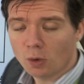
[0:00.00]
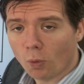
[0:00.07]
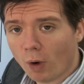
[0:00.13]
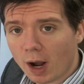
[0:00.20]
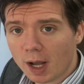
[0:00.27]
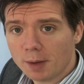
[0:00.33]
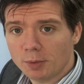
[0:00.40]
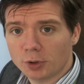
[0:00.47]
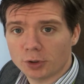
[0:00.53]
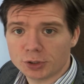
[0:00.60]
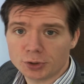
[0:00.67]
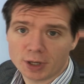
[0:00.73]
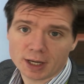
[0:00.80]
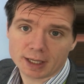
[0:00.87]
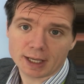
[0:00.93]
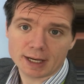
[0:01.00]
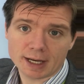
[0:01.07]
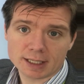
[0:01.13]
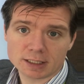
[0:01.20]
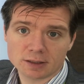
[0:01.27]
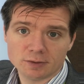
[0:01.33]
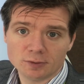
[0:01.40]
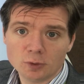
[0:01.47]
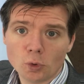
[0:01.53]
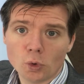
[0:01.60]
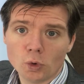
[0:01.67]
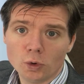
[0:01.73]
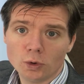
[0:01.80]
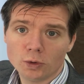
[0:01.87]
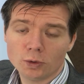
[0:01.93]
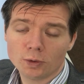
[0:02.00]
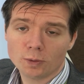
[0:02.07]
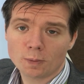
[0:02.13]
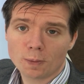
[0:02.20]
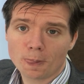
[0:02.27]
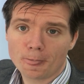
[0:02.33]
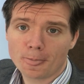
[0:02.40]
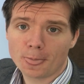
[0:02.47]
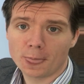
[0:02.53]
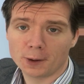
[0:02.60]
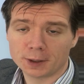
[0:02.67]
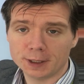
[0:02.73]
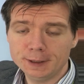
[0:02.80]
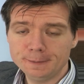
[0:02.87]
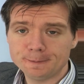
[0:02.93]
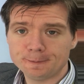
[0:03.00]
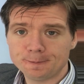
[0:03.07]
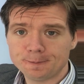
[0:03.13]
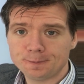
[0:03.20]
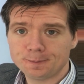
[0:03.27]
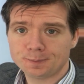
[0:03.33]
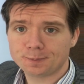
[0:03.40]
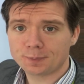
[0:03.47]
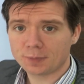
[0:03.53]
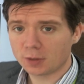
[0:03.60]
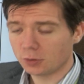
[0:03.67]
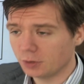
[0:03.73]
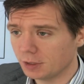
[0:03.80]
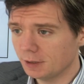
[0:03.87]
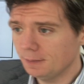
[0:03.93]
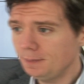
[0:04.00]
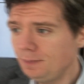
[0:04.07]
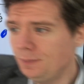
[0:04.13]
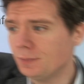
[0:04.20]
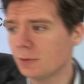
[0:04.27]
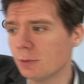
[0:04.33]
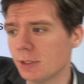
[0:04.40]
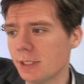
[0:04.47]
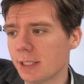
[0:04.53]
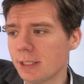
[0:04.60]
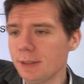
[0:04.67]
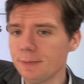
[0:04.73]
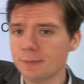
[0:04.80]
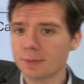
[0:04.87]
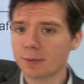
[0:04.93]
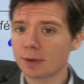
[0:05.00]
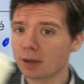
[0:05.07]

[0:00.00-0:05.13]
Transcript: Why? Because you can ask wo. Okay? Good. 1 second.